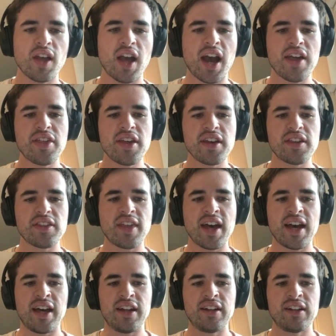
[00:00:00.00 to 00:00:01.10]
I think
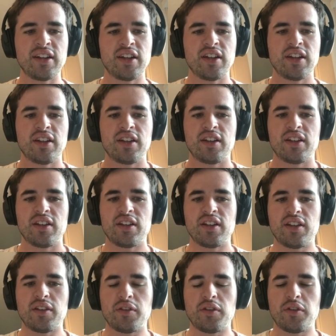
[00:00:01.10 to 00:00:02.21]
that
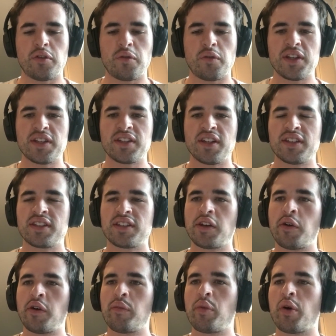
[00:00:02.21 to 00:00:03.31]
the reason it's
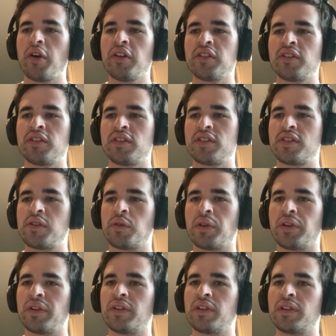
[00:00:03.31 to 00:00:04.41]
so important to
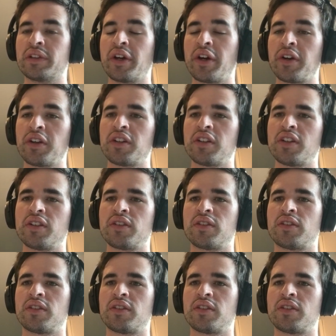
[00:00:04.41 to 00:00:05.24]
learn